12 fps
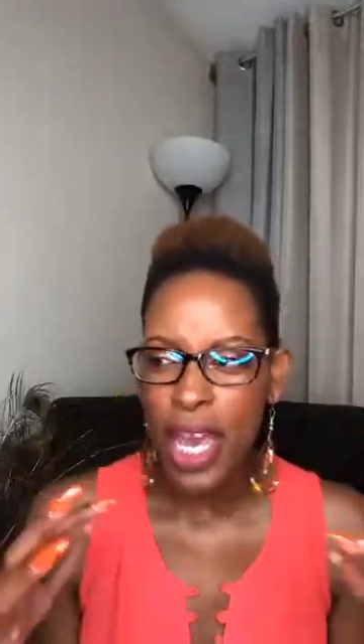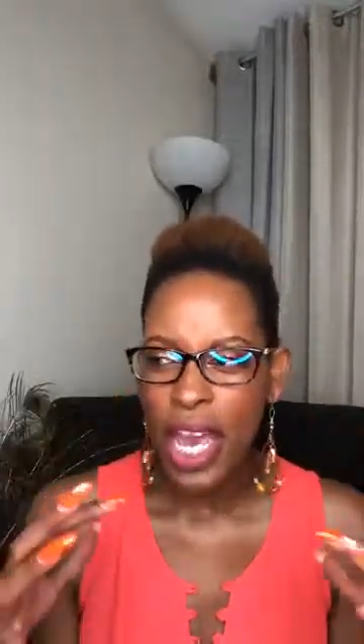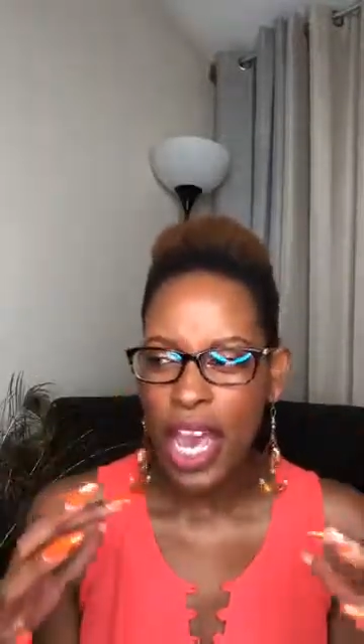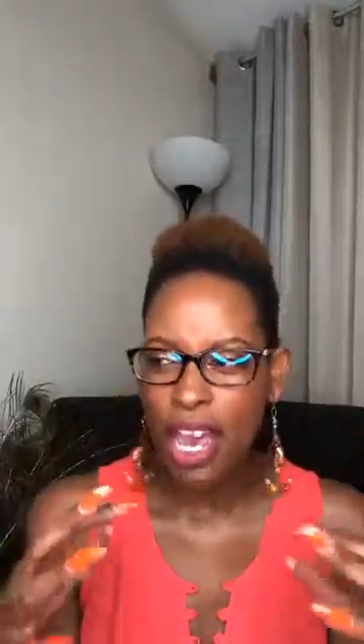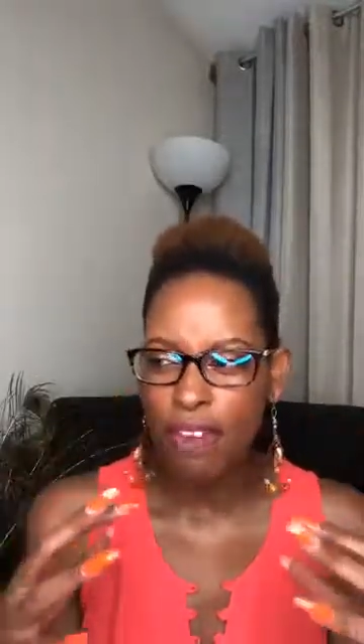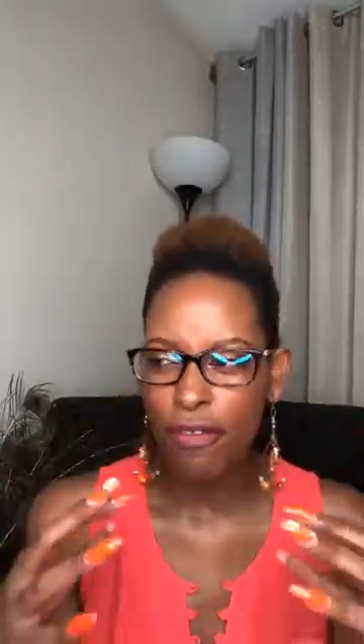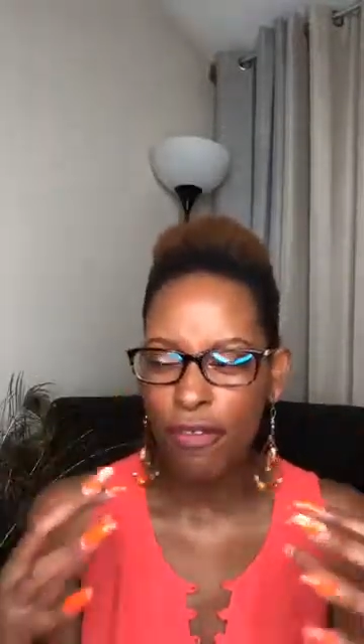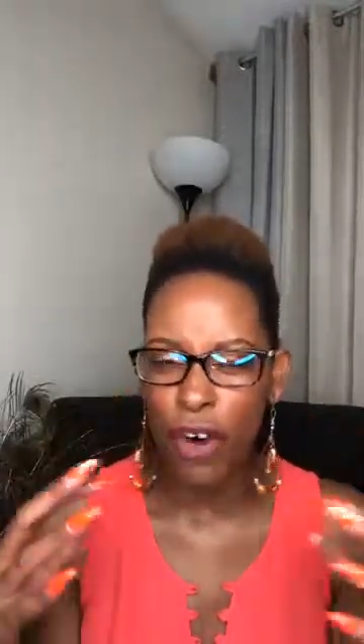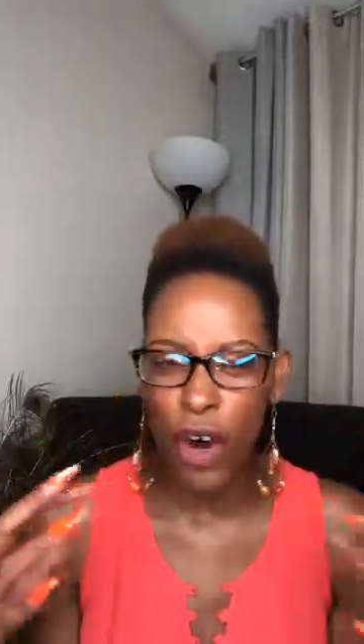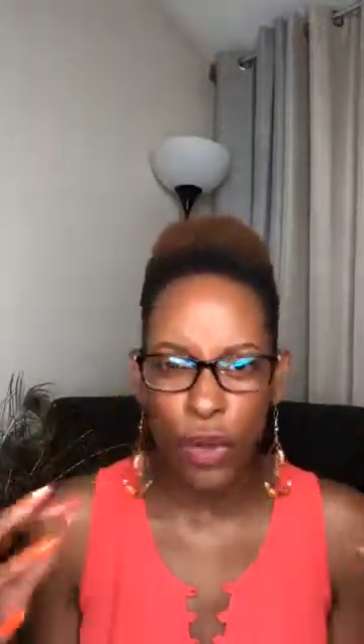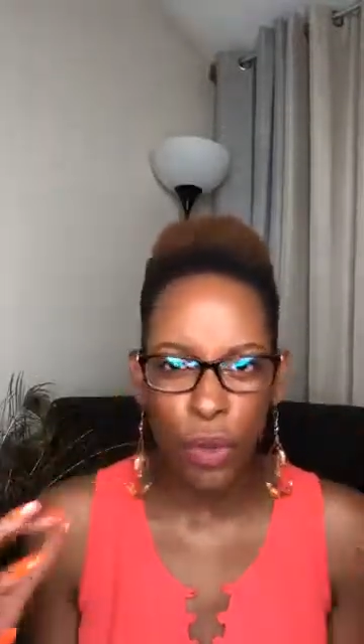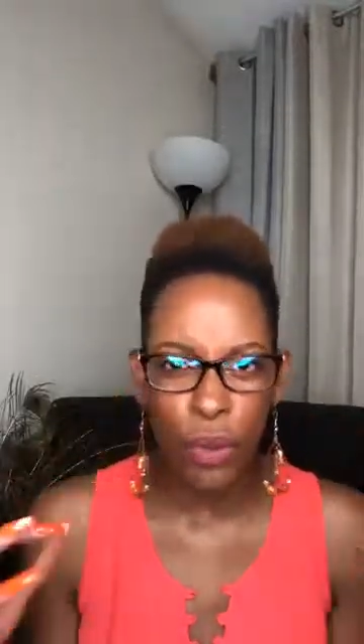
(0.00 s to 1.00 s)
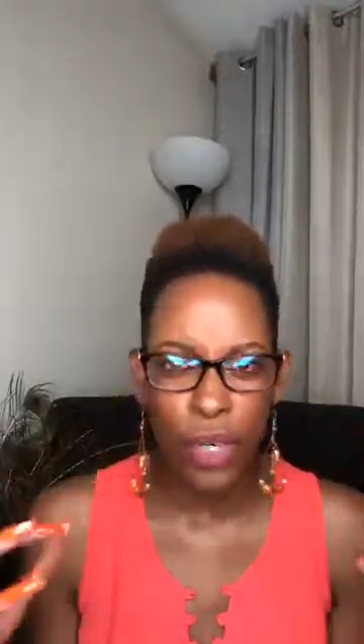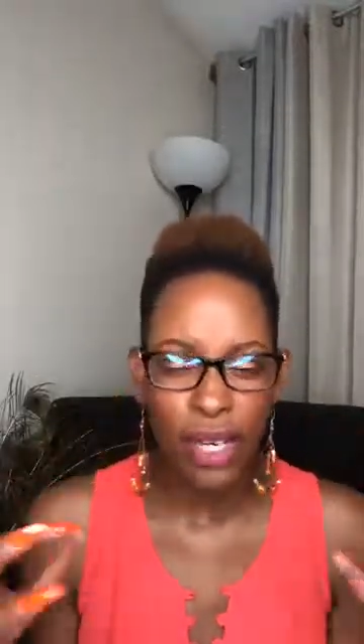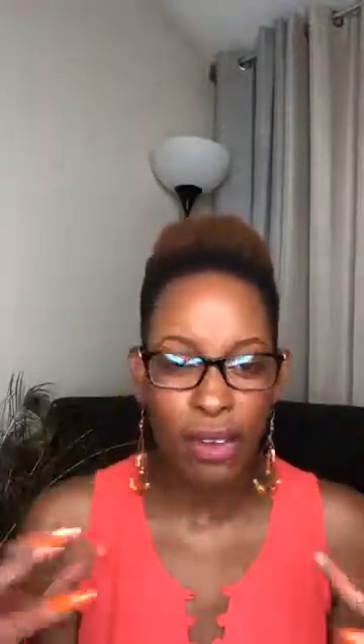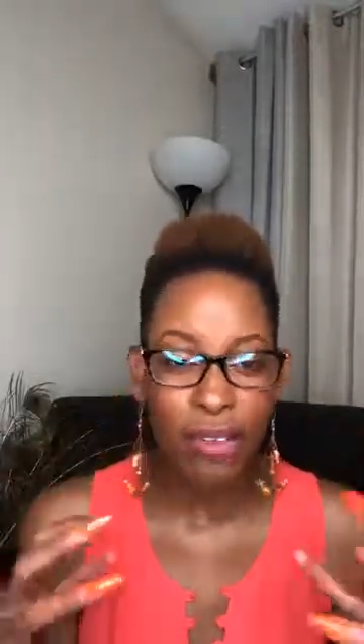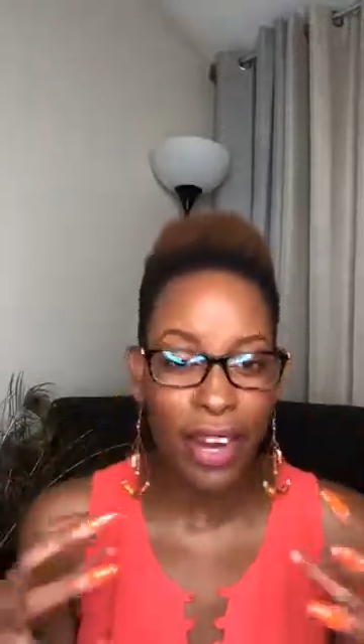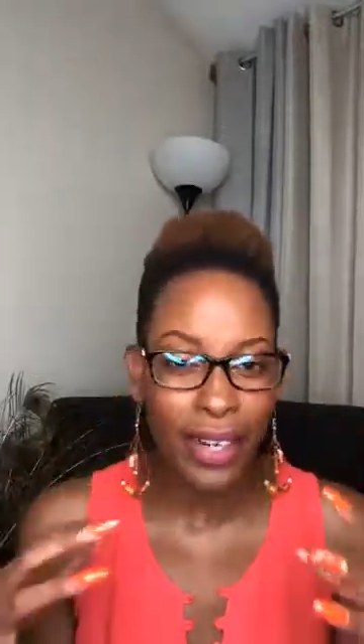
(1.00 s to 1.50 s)
and vulnerable in
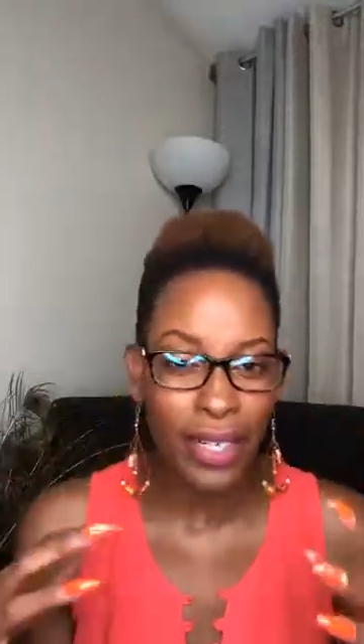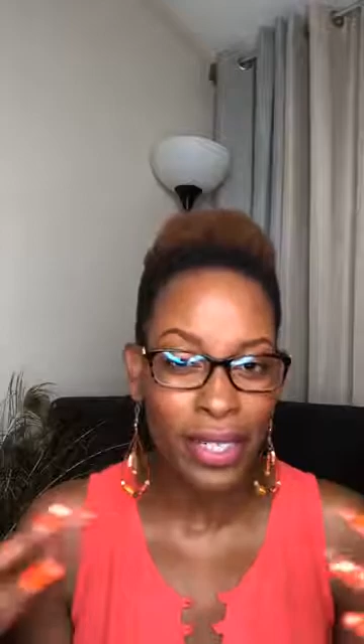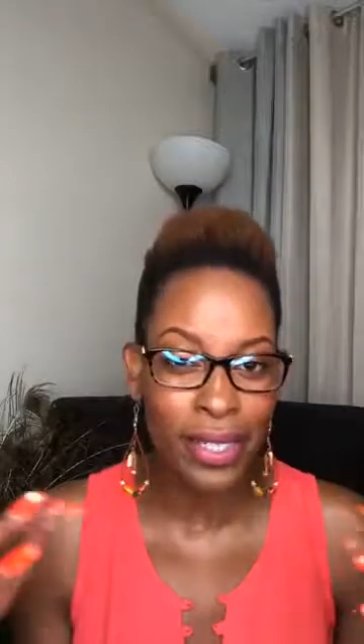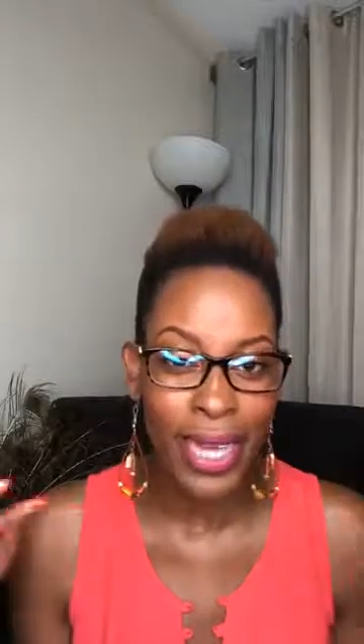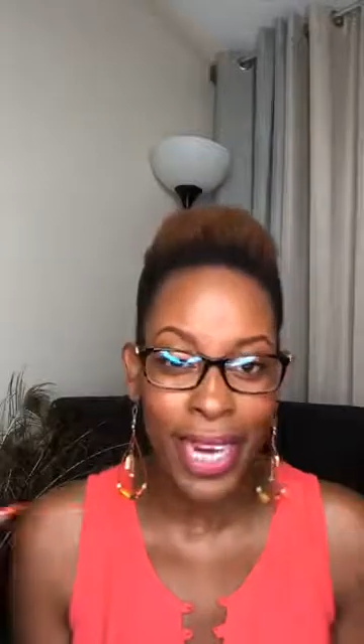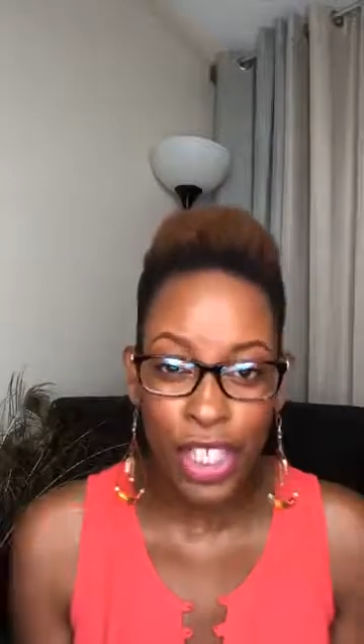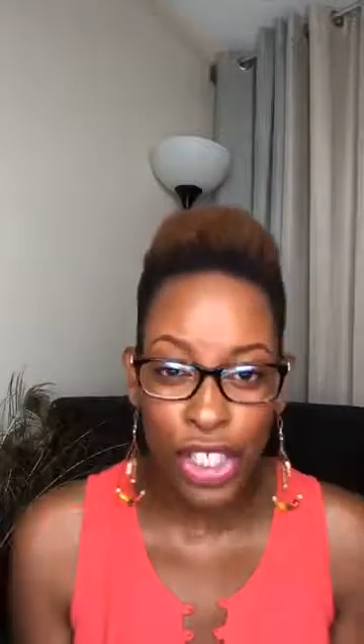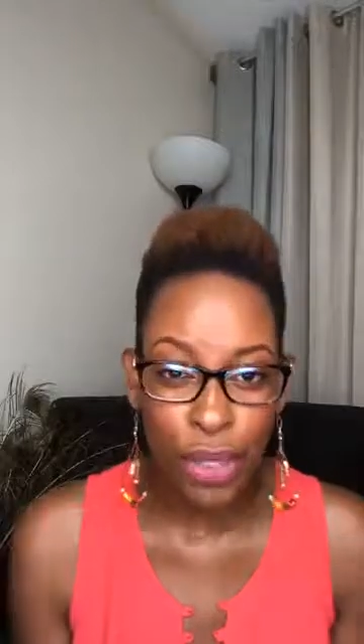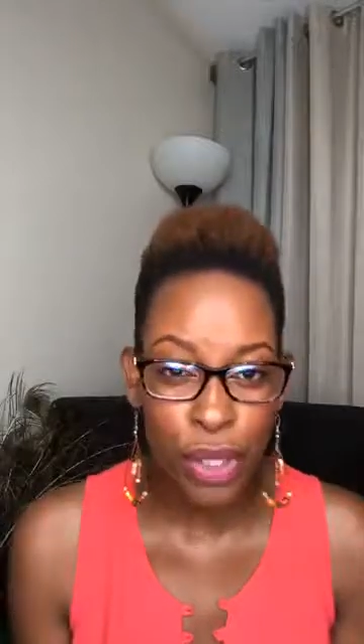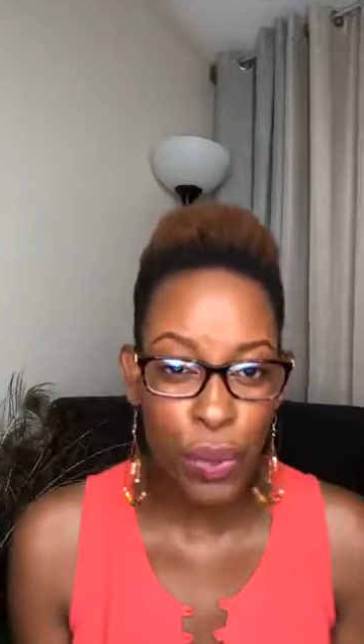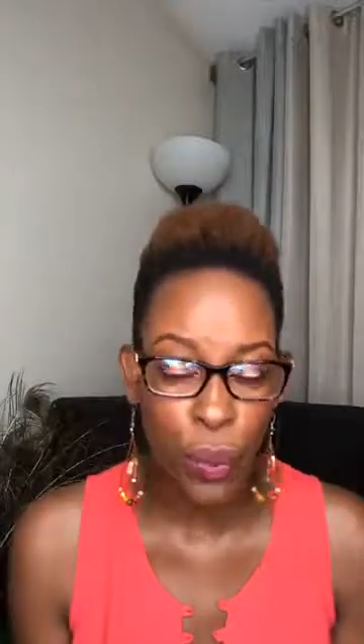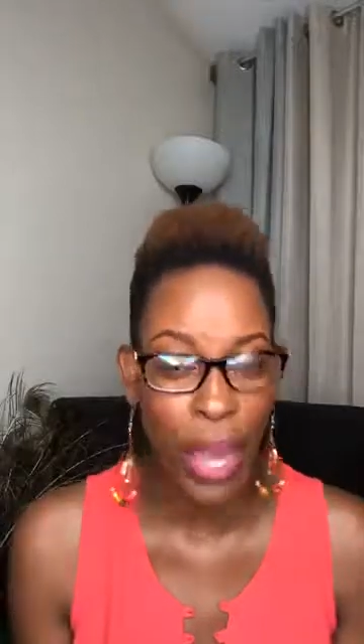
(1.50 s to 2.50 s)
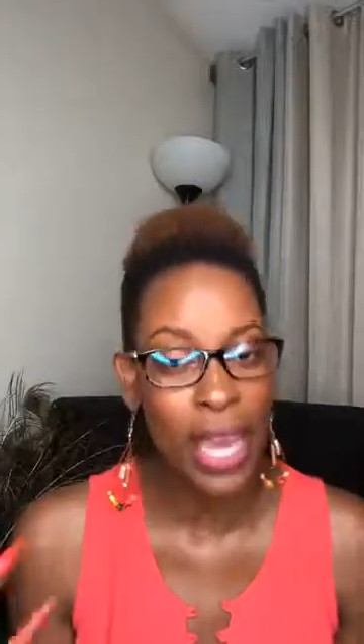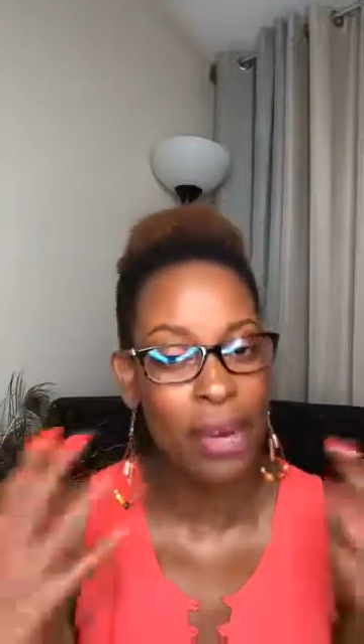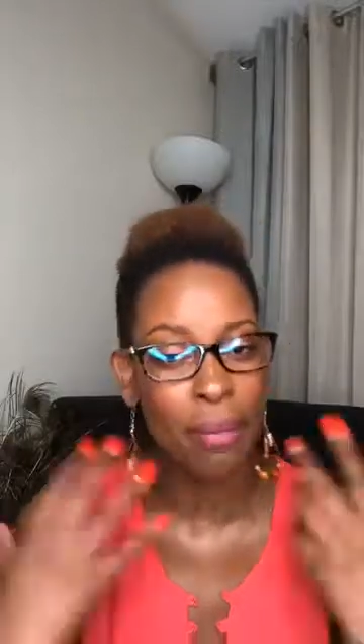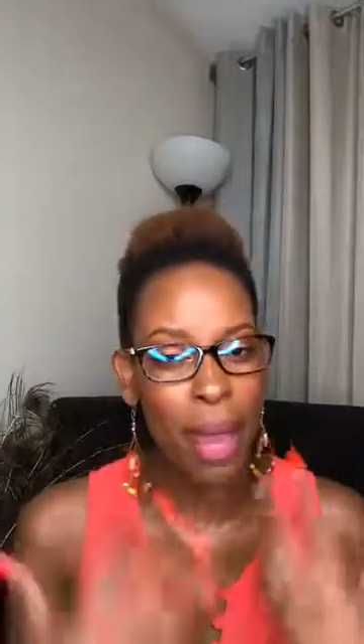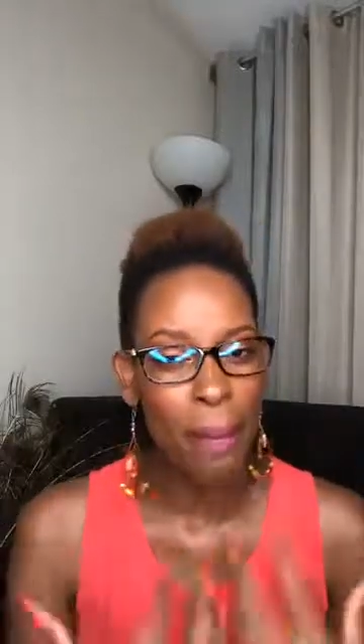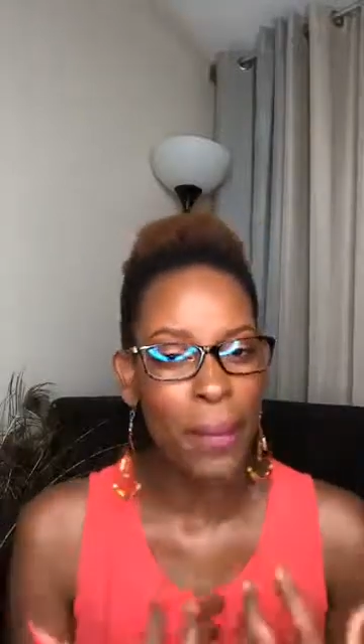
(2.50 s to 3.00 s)
a very dangerous way in
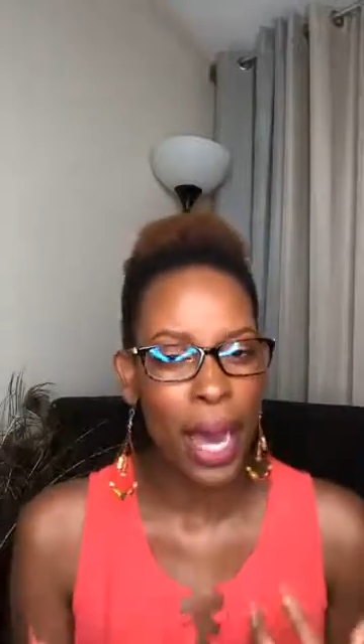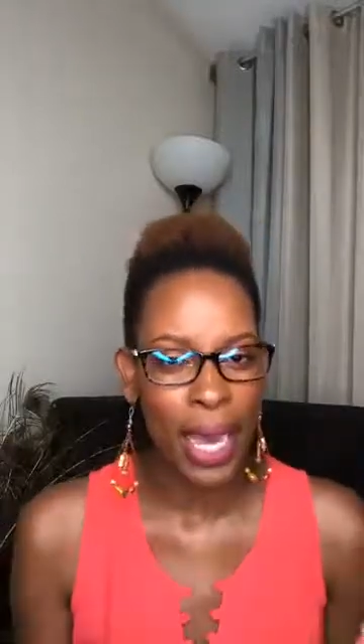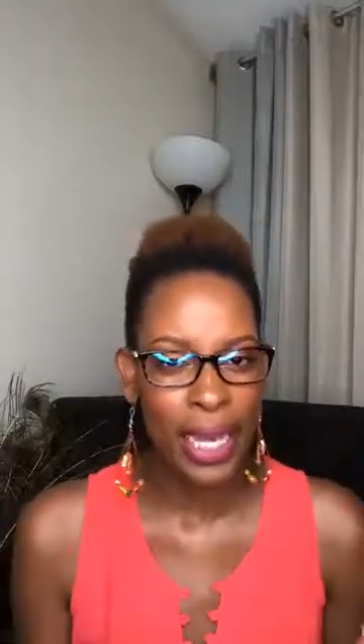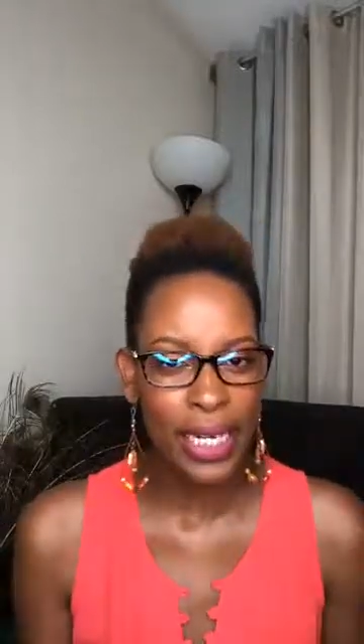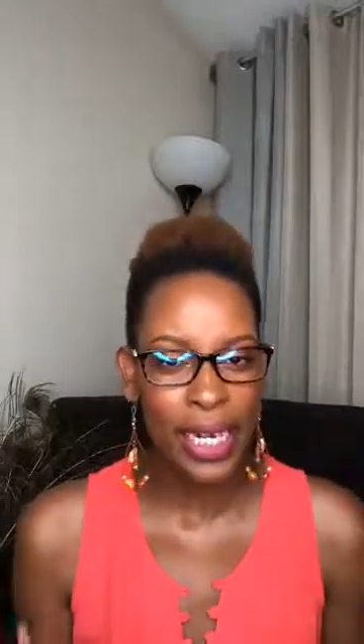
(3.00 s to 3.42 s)
my mind.